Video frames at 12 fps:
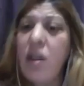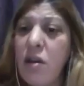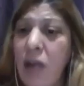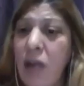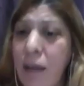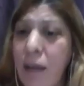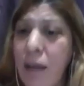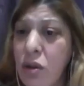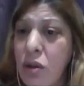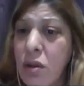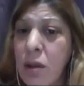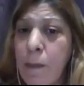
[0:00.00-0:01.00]
rupture
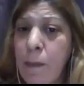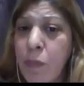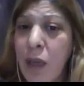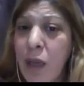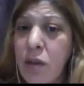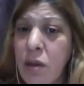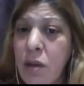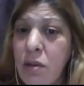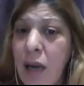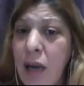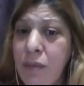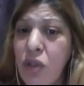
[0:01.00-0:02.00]
and a
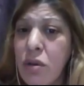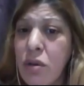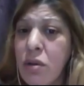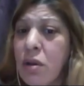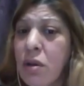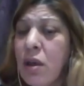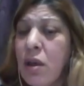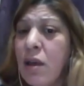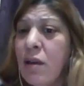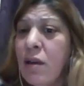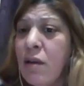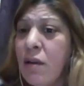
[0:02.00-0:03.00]
rupture
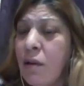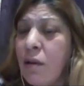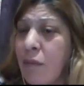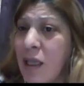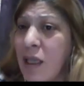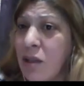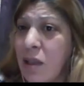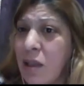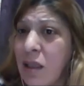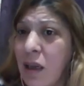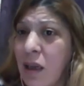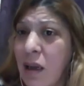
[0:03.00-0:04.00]
muscle
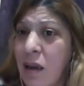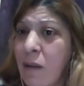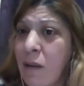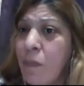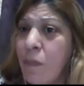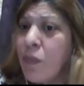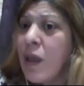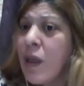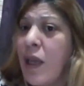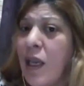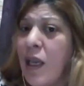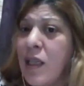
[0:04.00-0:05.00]
cell
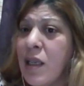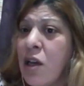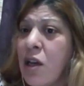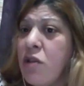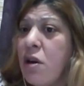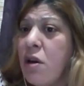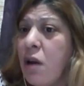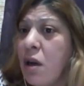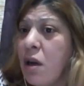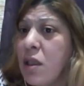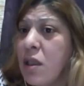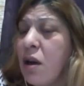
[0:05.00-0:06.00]
is the
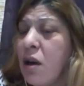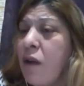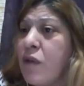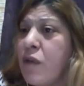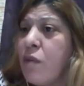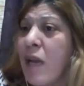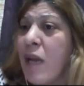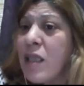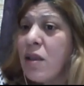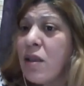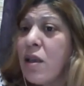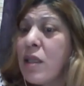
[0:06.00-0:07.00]
loss of the
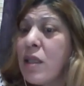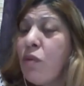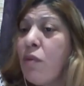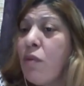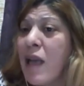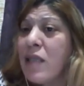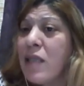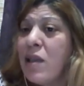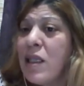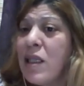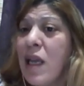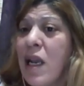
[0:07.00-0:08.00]
small muscle
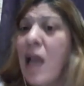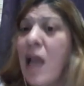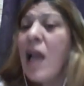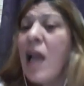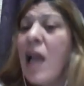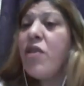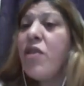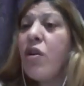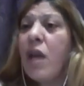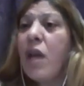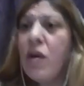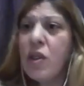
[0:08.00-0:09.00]
cell, and the
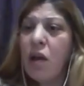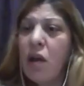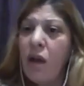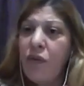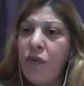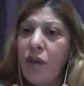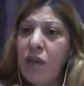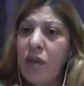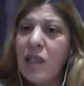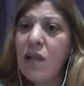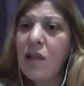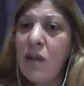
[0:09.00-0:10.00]
cause of this
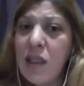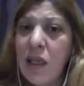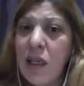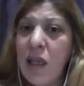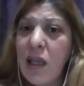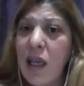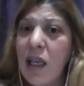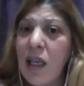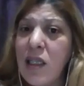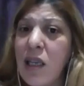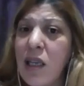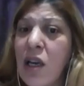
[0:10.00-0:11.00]
lossing is
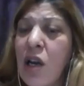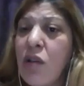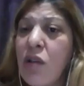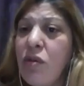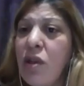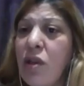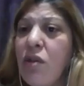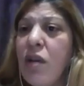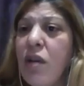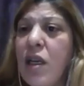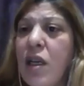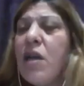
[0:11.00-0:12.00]
the
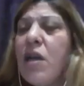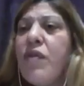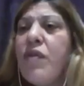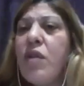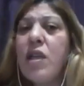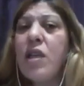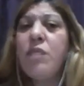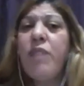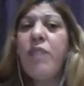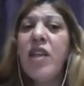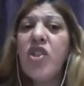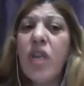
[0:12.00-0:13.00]
decrease of the
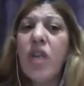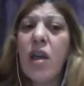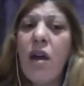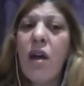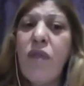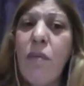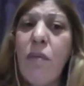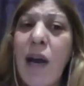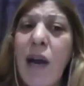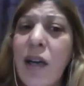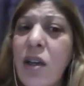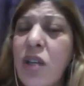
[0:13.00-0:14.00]
expression of the
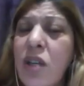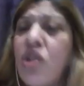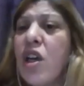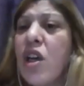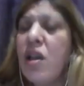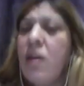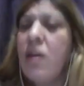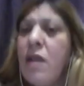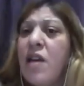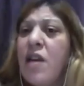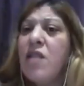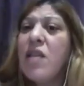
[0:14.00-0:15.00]
marker gene.
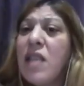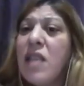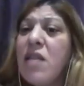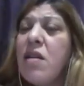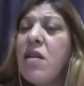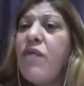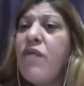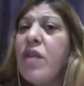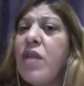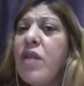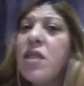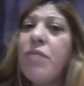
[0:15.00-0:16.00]
This is the
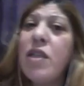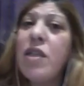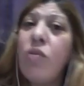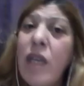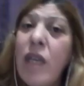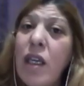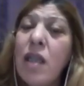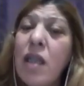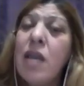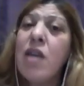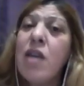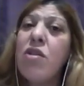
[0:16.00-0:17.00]
difference between
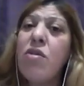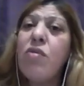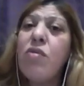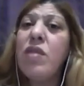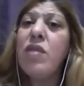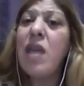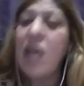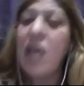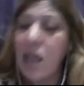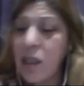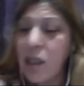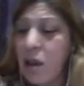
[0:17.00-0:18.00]
the
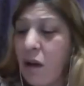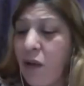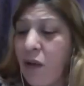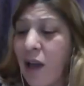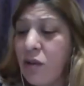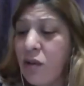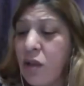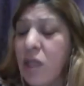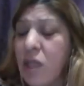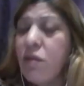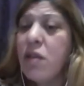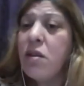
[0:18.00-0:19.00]
takings of
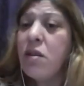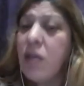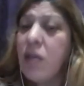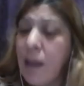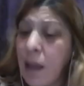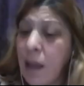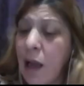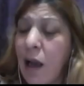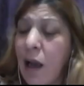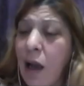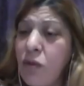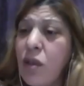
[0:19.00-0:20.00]
aneurysm,
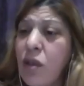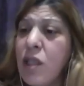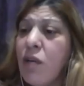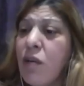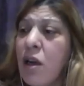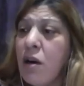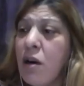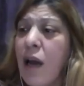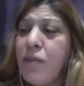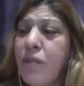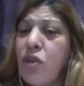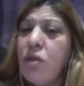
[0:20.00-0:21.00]

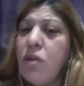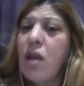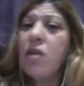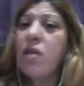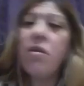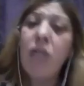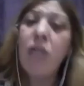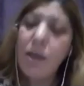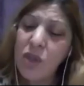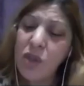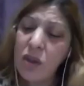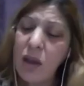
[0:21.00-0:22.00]
ruptured and
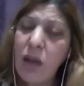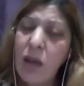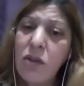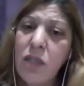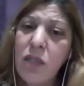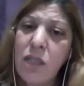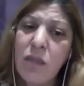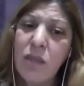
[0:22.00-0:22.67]
ruptured aneurysm.